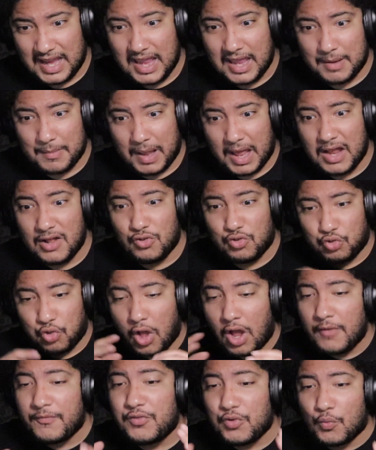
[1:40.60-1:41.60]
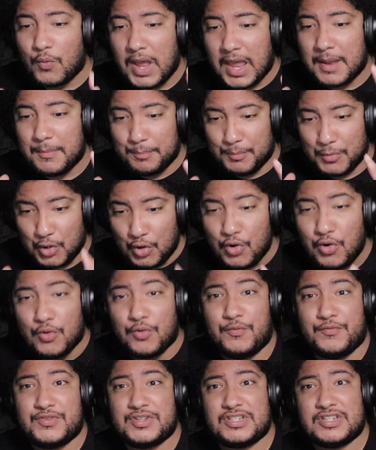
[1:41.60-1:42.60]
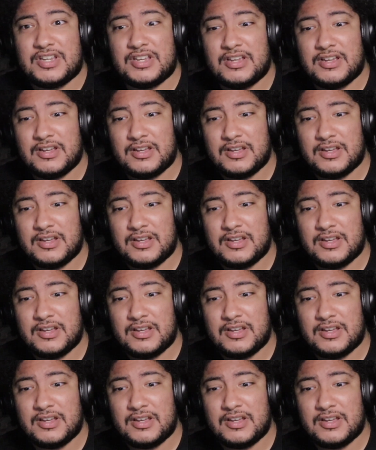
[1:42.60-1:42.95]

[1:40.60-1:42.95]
Damn, I love the way it moves.